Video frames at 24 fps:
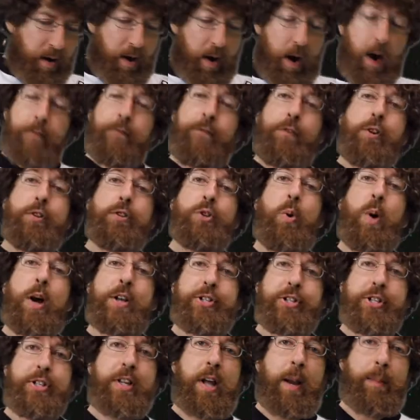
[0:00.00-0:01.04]
Our first
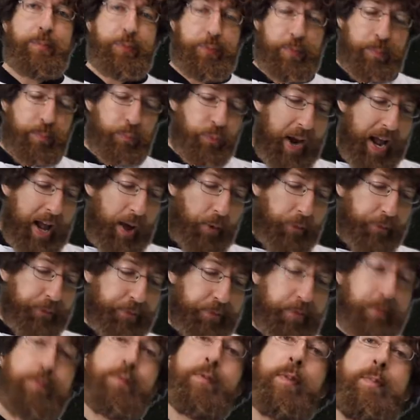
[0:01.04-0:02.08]
question comes from
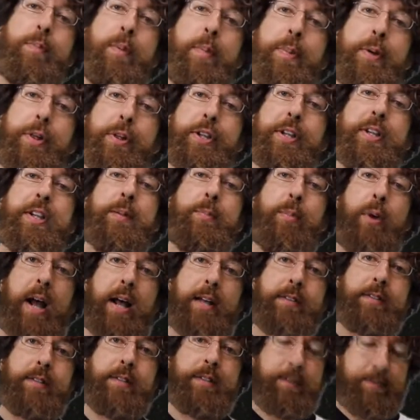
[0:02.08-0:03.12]
Ralph from Papillion,
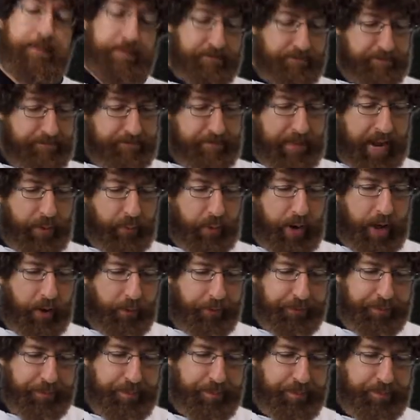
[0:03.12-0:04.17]
Nebraska. Hey
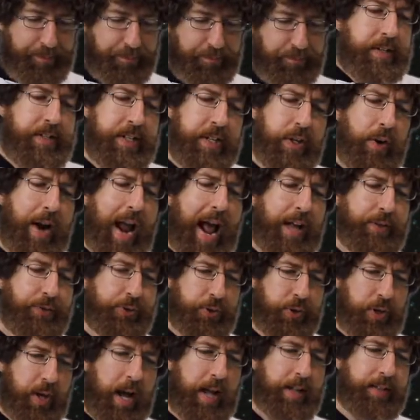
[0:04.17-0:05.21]
Ralph. Dear
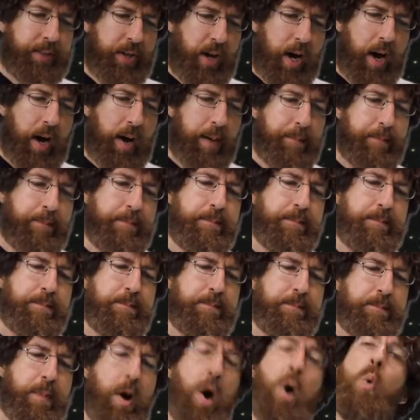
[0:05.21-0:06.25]
Astronaut Tom,
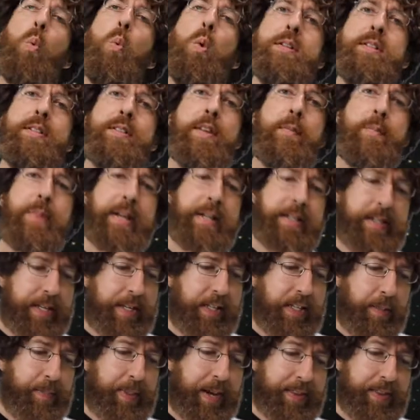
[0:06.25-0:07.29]
what's the big
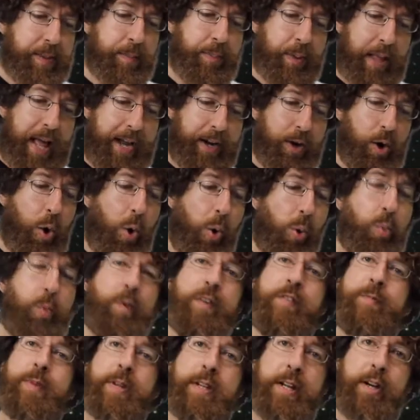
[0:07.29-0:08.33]
deal about the black hole
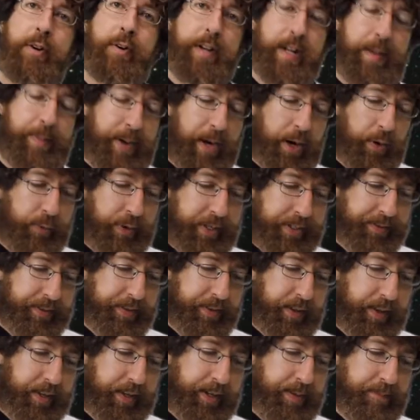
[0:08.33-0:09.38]
we've been hearing about
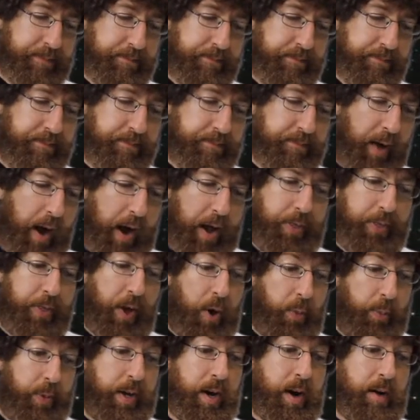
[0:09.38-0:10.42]
recently? I
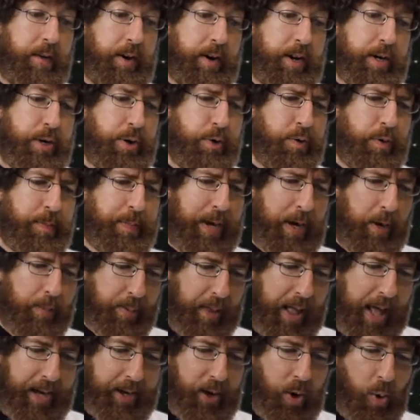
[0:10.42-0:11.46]
thought we already knew about
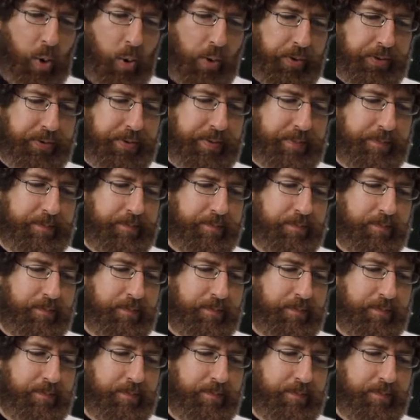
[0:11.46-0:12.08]
black holes.